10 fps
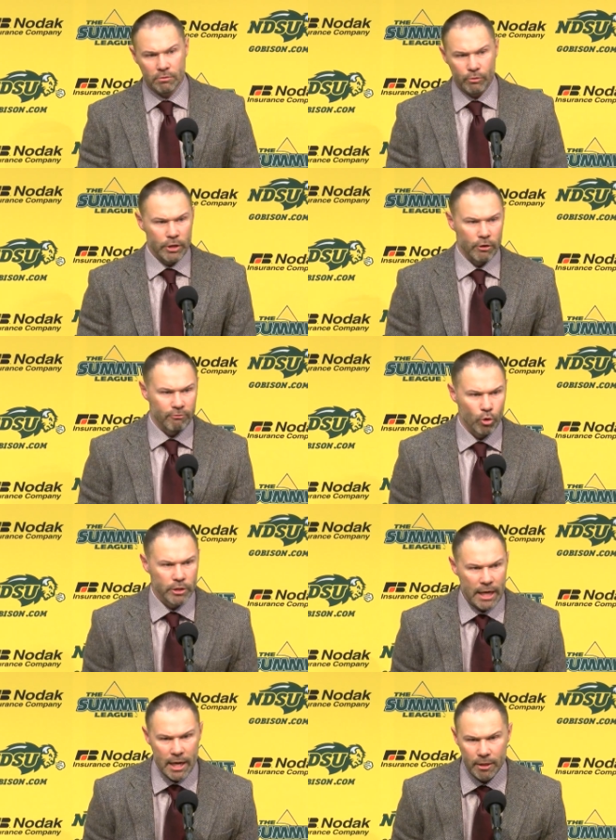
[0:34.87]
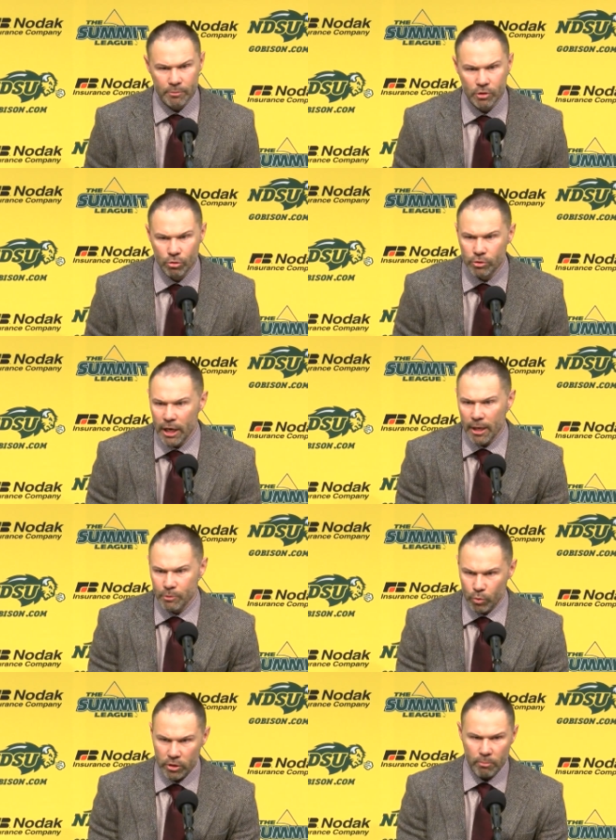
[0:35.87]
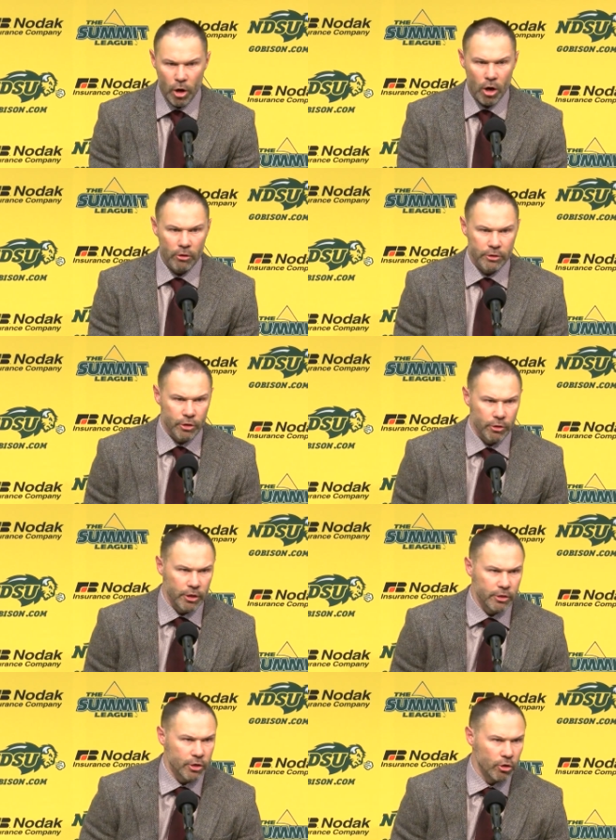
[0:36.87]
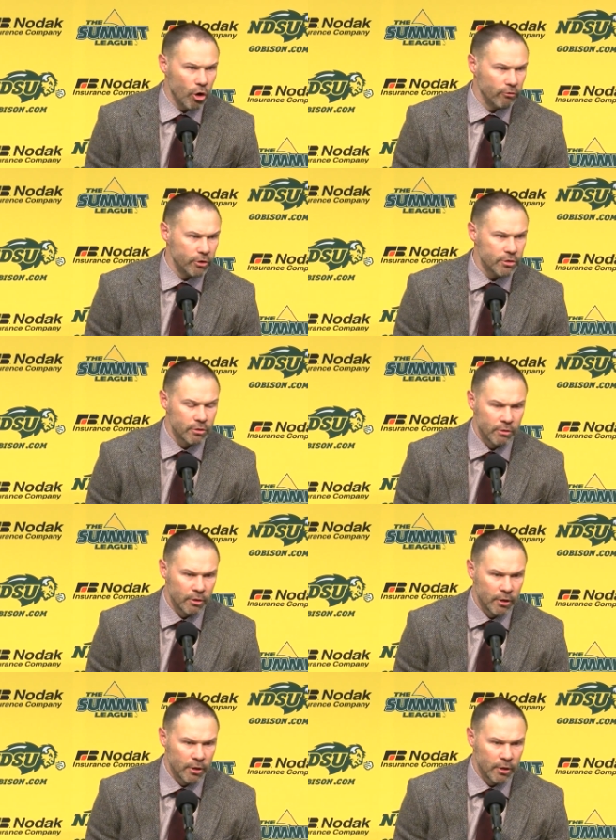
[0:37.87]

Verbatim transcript: three or four times, two times with the ball that turned into turnovers.